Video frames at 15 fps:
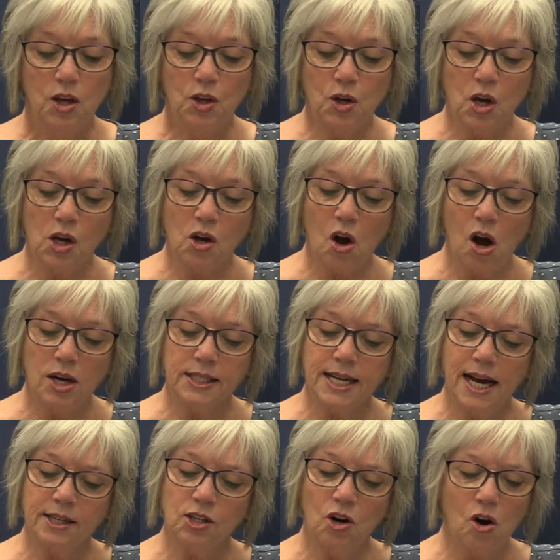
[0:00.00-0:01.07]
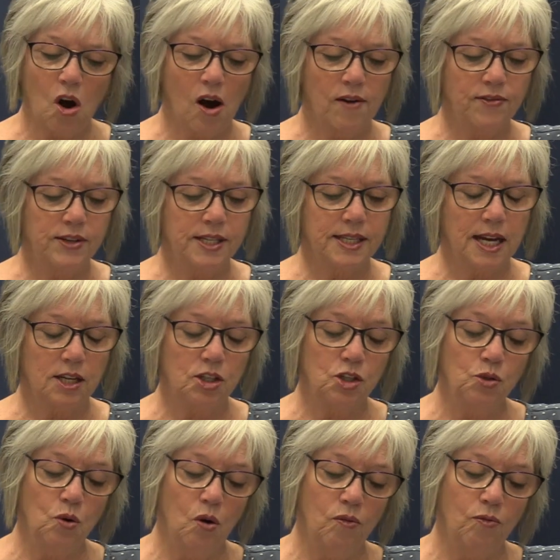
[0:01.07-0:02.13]
You can contact our office at
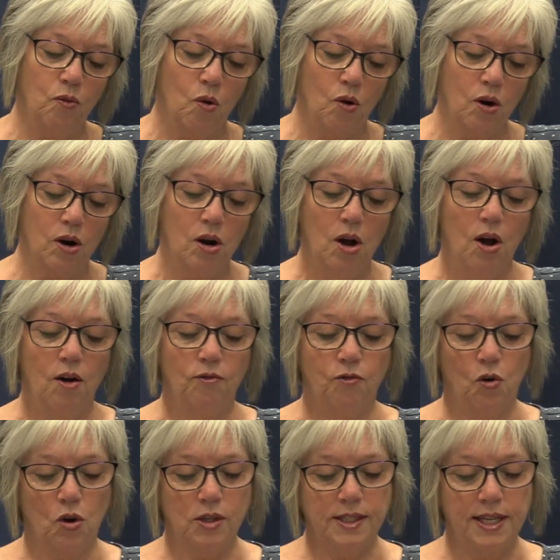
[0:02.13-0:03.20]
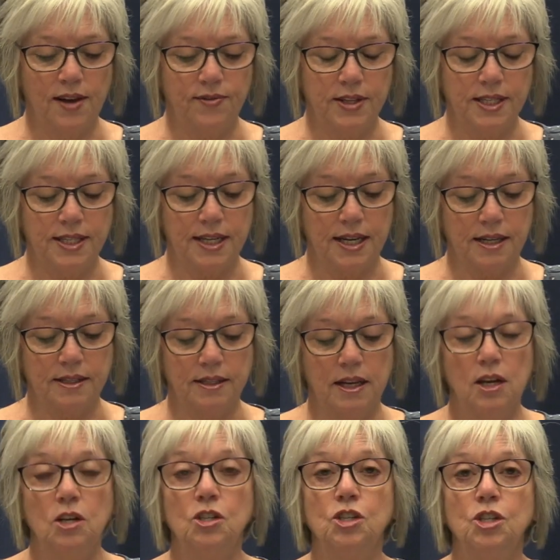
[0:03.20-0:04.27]
204 476
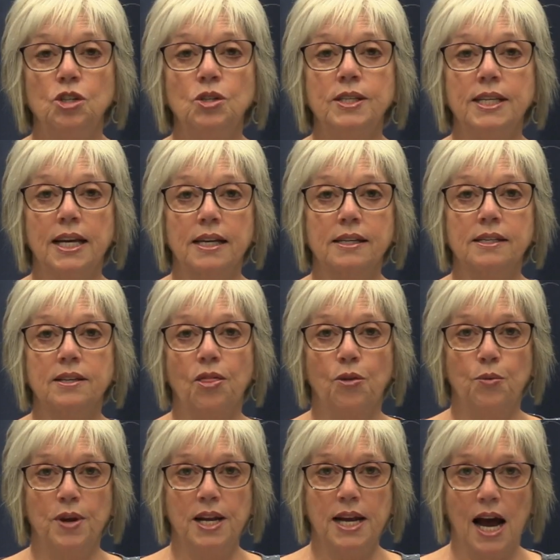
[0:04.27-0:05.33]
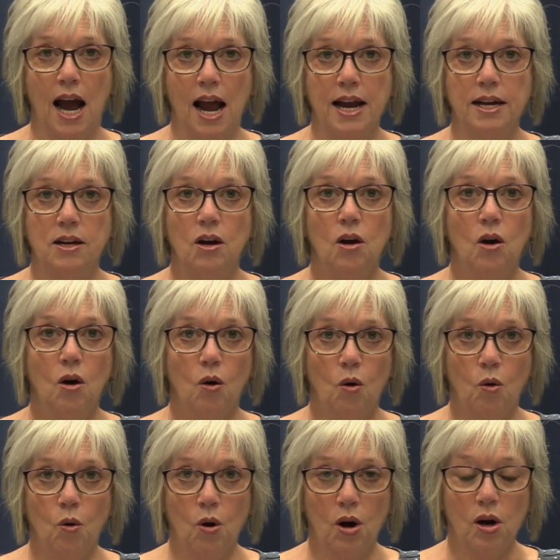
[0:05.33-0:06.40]
2639
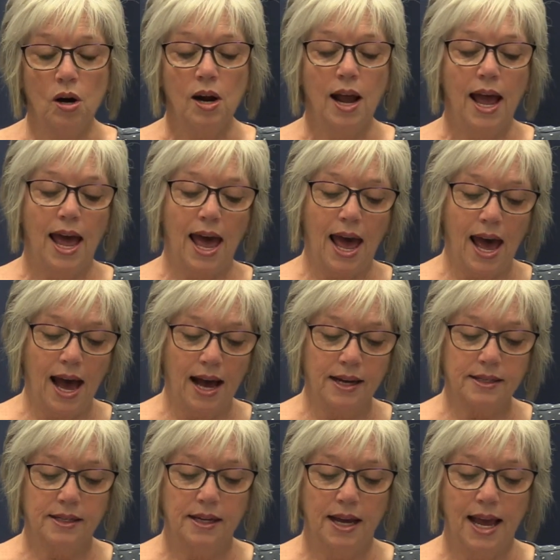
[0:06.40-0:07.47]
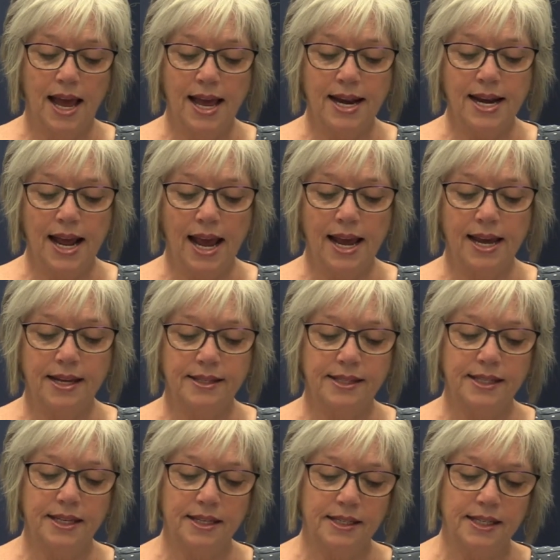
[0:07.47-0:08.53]
or at
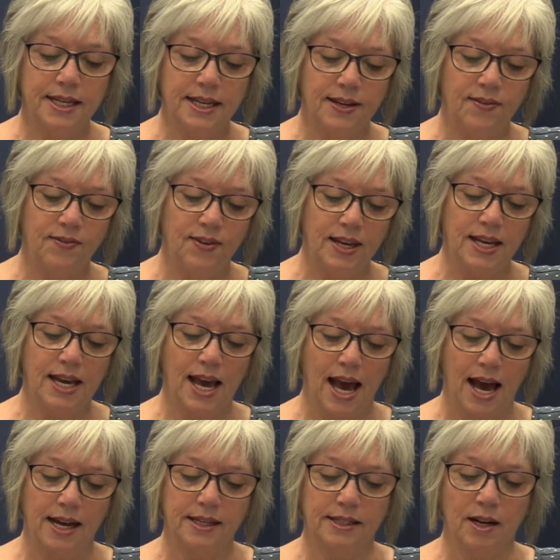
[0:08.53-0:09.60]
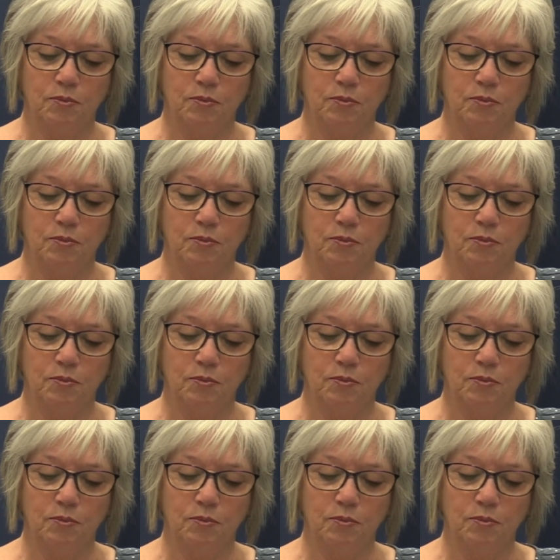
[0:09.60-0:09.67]
nactv at